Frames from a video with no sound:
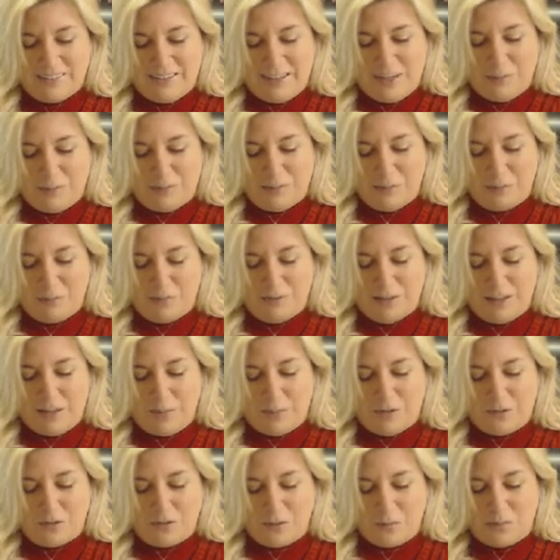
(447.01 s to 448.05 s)

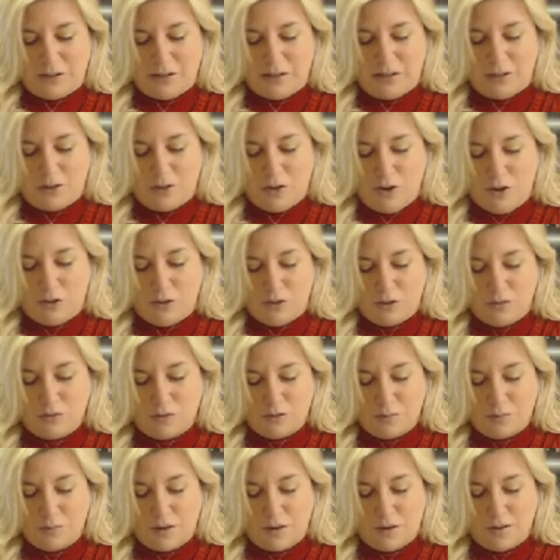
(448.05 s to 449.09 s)
keeps it from getting all
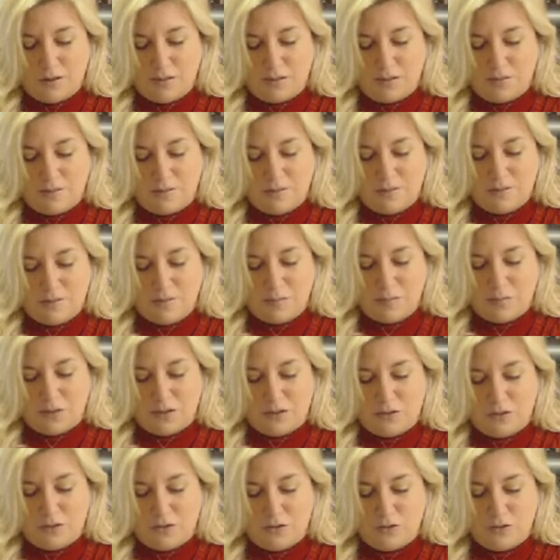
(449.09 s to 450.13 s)
over my
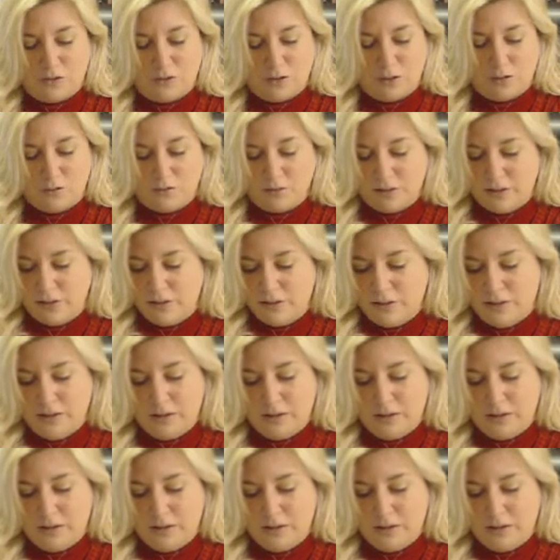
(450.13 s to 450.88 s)
studio.